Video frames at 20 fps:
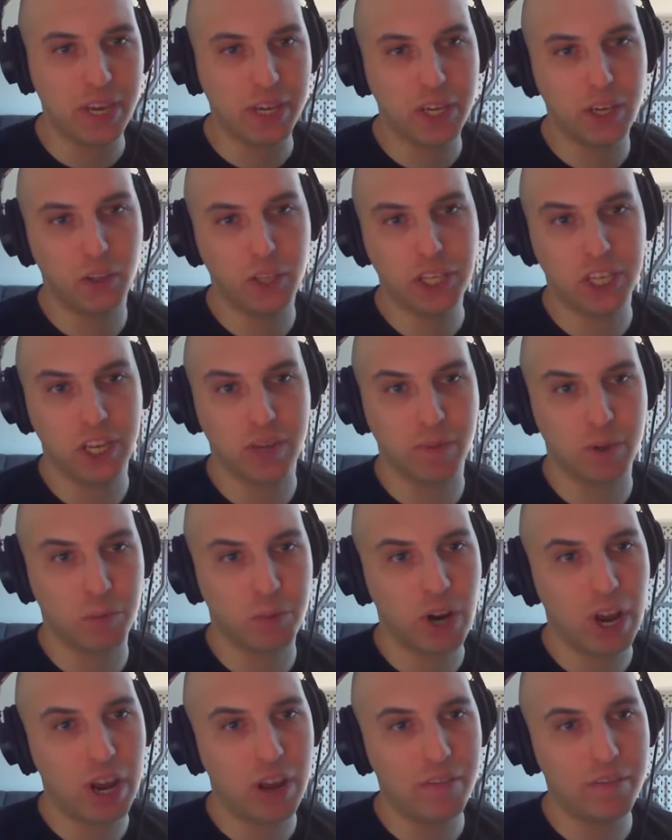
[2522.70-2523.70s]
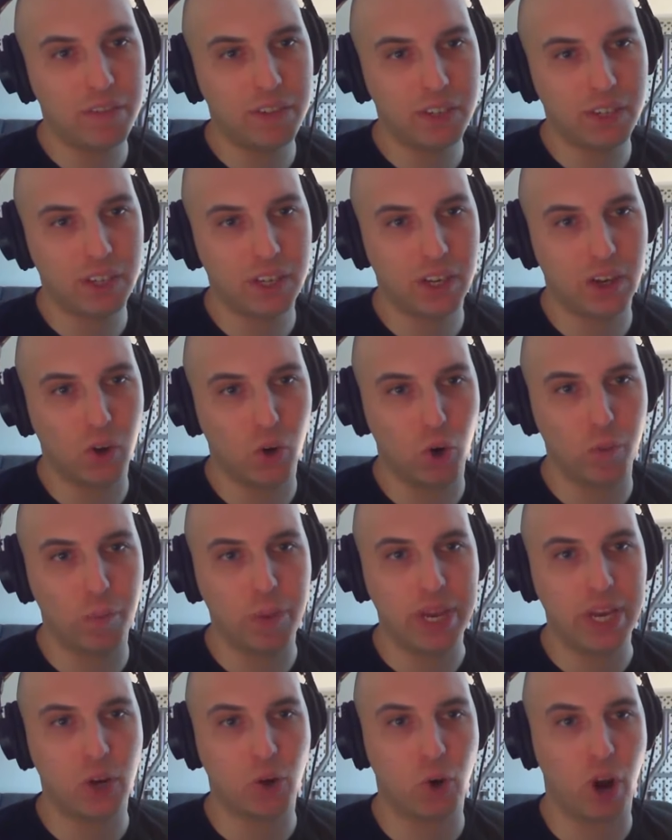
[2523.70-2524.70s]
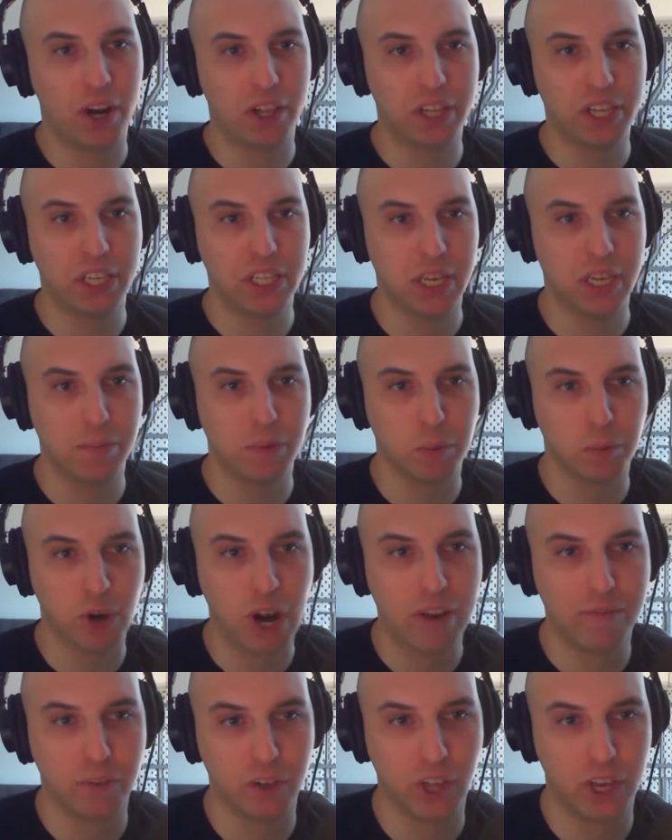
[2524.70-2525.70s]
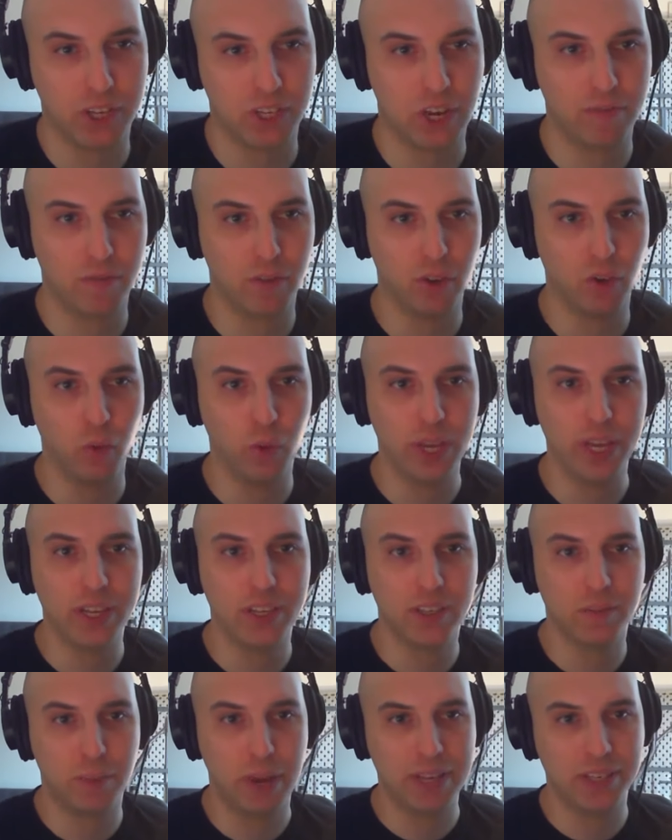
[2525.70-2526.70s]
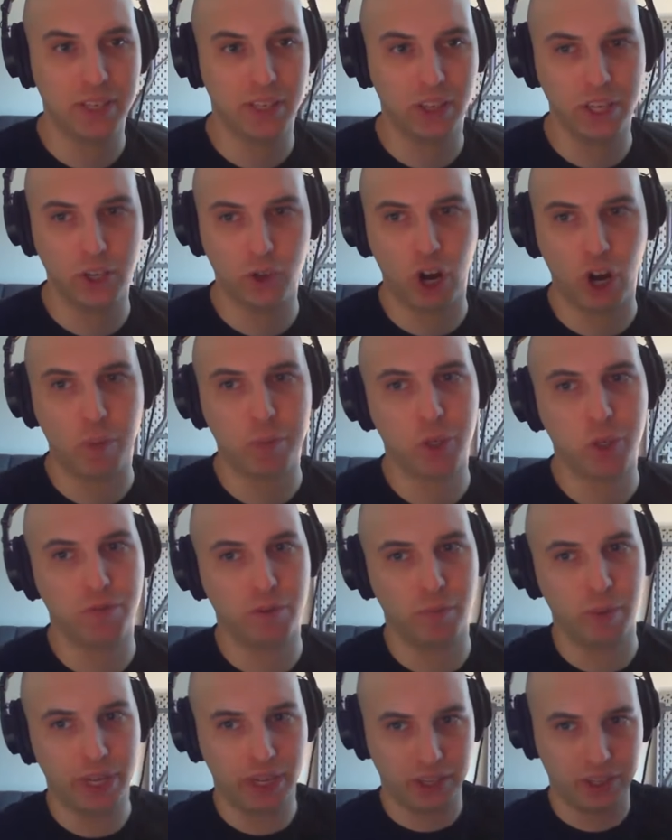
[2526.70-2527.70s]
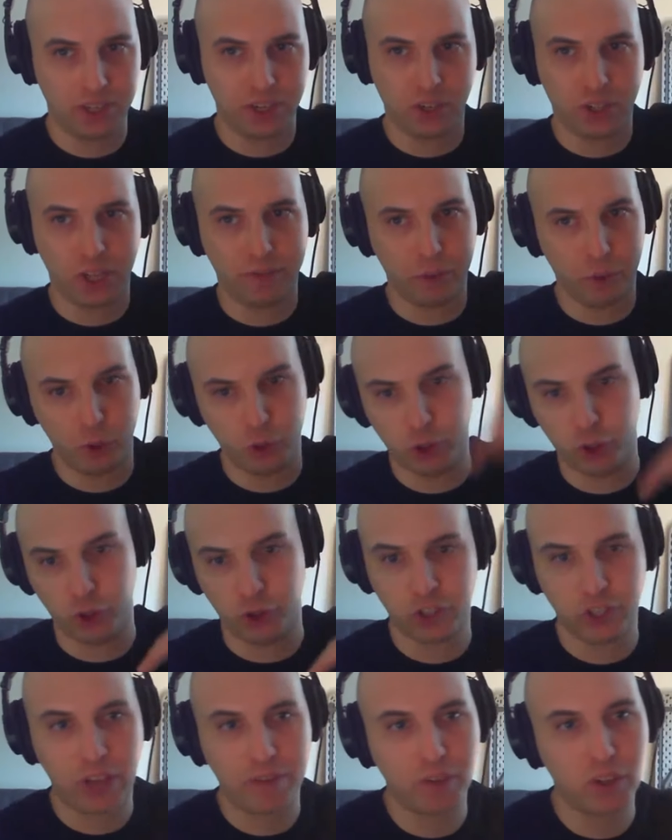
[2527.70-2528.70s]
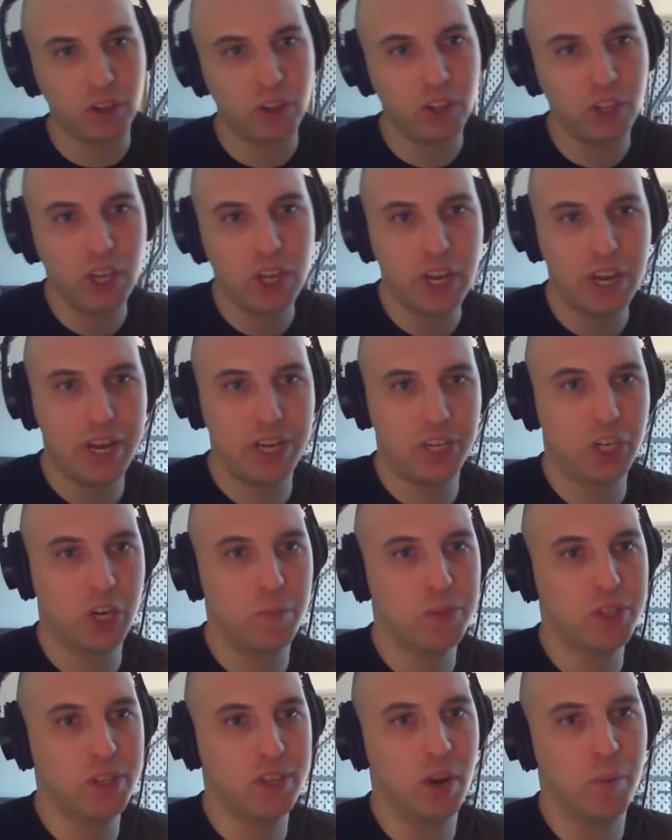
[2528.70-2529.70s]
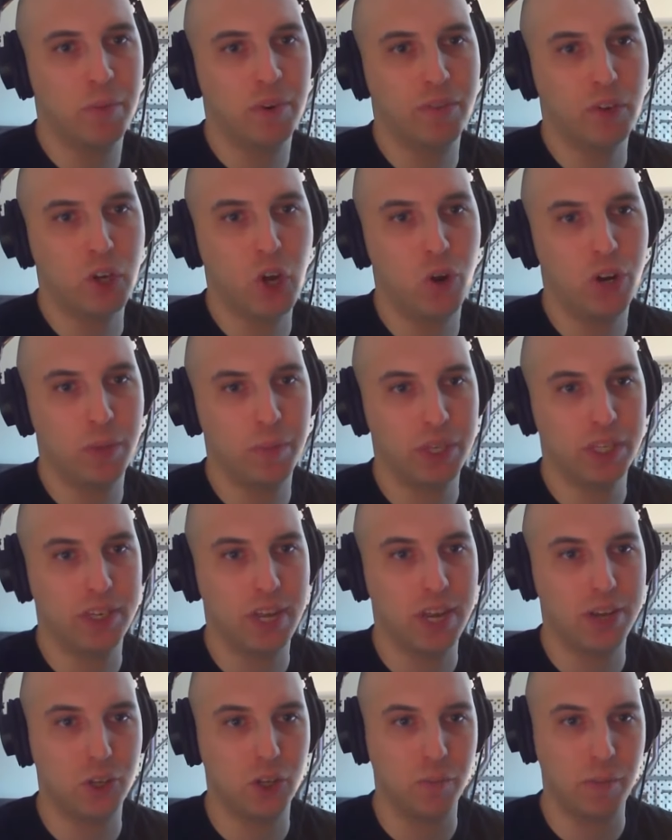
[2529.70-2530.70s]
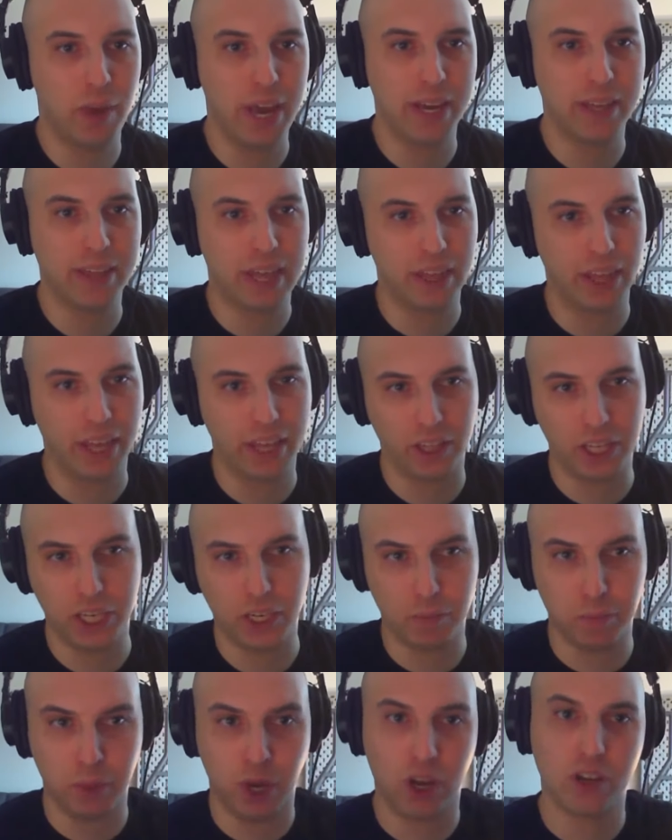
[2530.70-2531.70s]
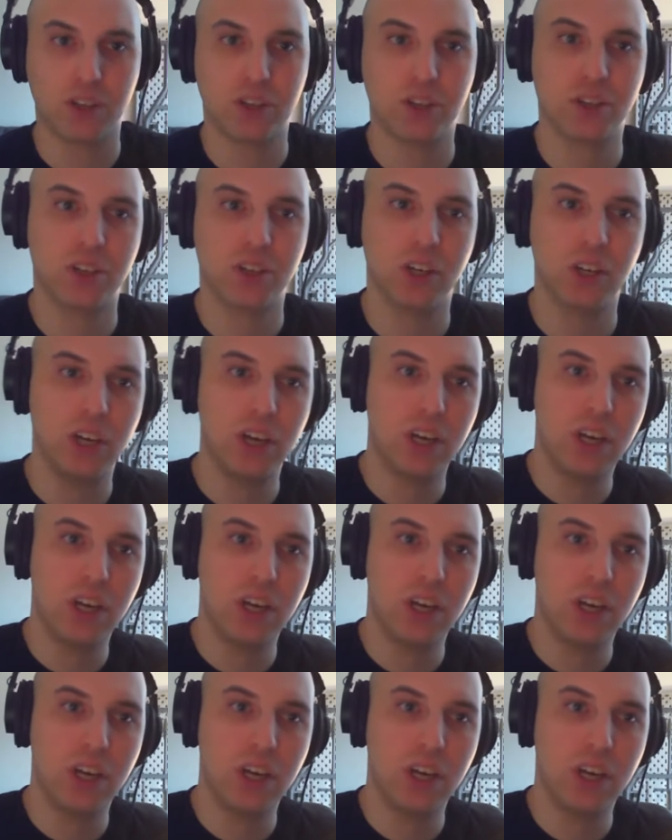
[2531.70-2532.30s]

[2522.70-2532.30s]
acutely sleep deprived or being chronically sleep deprived for like several weeks basically drops you from like a senior level to a junior level in terms of the number of coding mistakes you make that like lead to bugs.